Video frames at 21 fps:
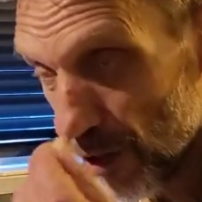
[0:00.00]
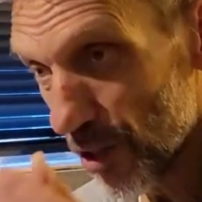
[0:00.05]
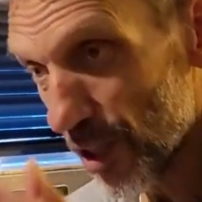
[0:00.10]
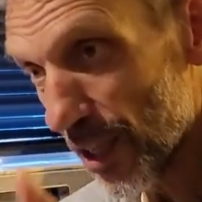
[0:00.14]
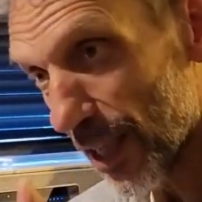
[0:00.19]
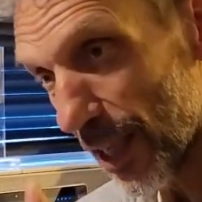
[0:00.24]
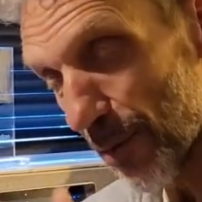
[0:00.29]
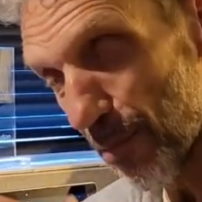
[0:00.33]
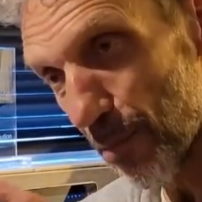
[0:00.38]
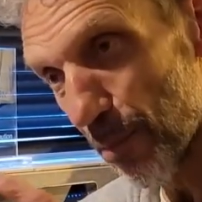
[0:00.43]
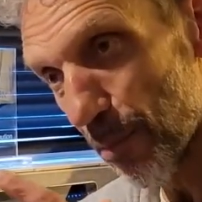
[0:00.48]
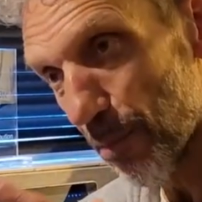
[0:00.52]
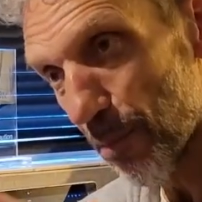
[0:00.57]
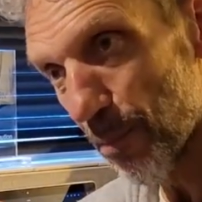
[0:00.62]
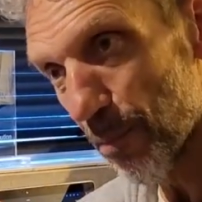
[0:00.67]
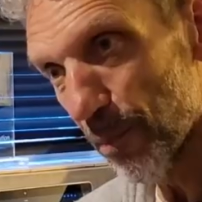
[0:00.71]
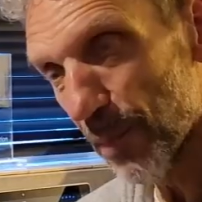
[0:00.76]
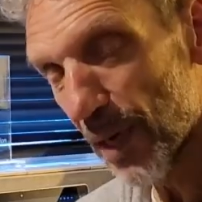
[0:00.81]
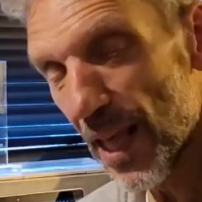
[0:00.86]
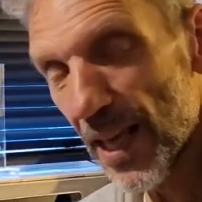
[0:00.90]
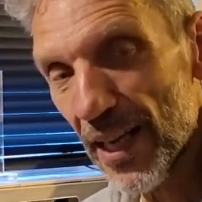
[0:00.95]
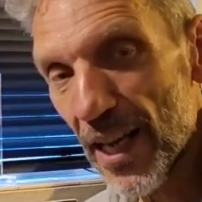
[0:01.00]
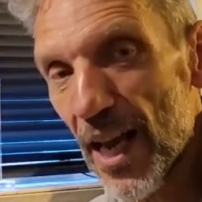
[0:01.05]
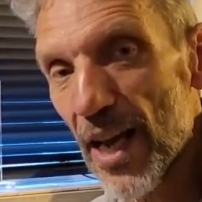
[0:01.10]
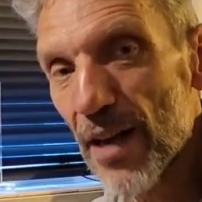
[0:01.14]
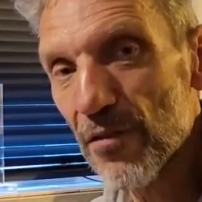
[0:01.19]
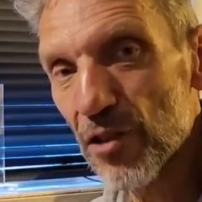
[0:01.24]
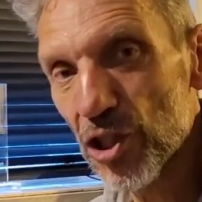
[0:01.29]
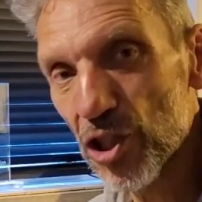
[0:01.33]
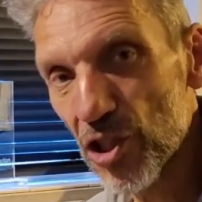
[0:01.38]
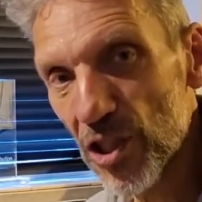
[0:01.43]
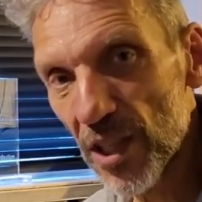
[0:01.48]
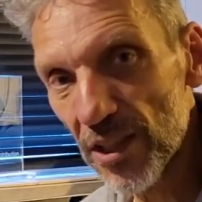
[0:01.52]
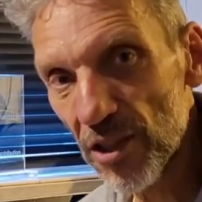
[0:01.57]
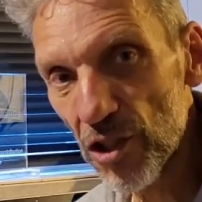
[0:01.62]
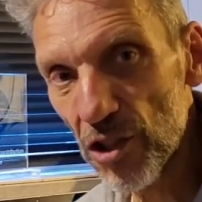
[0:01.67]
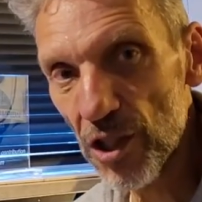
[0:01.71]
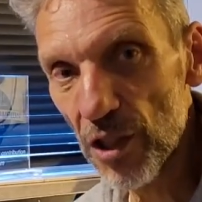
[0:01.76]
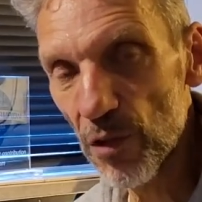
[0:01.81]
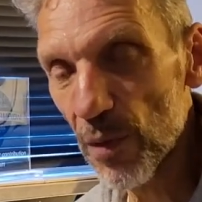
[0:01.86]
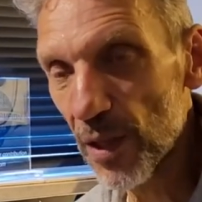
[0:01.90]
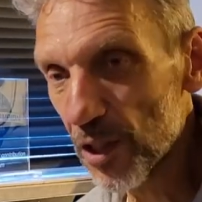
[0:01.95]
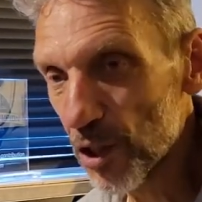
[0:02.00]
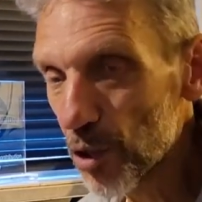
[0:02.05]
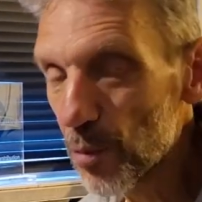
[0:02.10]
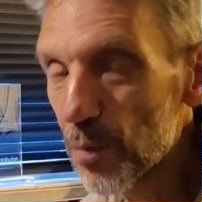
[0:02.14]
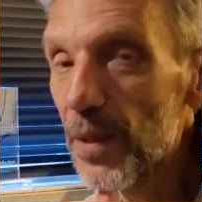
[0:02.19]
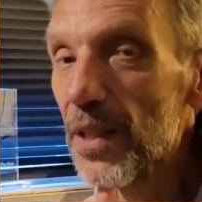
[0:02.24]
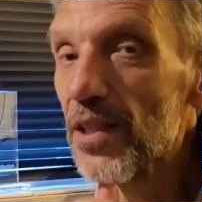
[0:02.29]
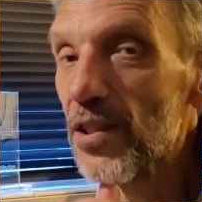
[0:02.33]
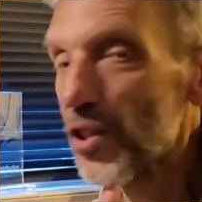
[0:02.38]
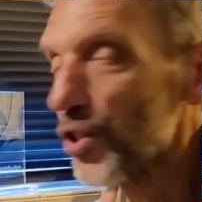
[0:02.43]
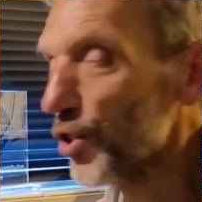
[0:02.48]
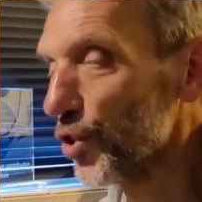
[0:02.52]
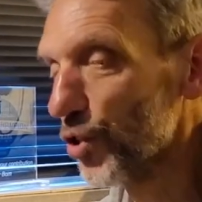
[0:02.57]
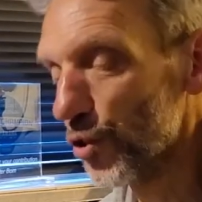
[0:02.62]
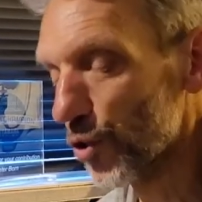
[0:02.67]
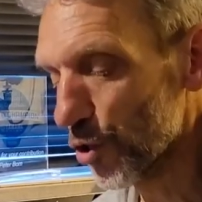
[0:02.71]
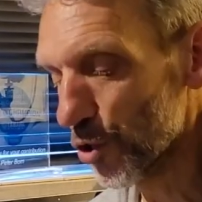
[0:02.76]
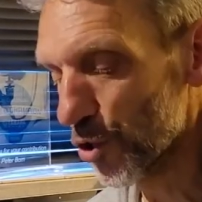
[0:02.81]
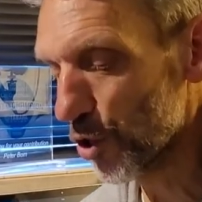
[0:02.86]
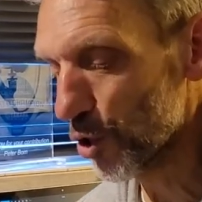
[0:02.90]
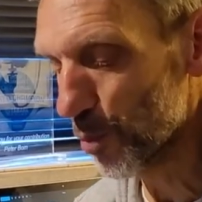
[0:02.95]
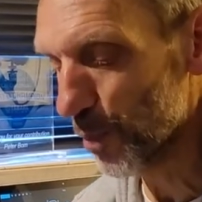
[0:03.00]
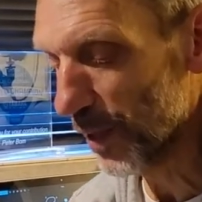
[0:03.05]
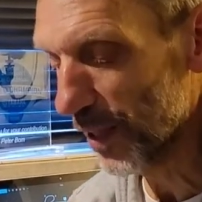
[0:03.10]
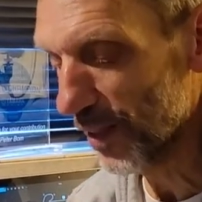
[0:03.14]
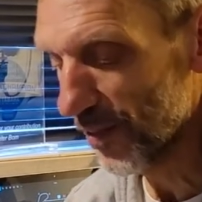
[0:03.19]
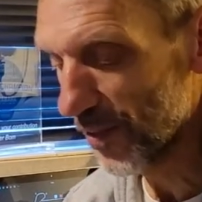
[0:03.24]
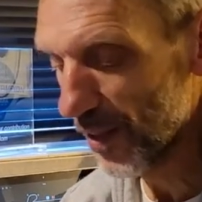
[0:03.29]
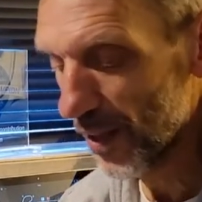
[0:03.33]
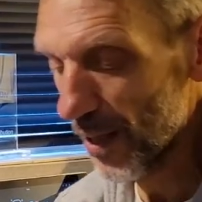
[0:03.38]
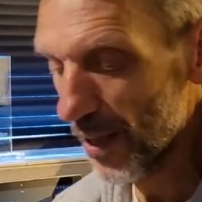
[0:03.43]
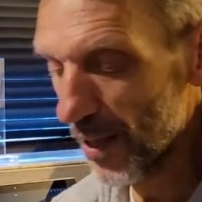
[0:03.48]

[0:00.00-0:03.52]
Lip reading: you can like have a strategy, while the sprint is just a sprint.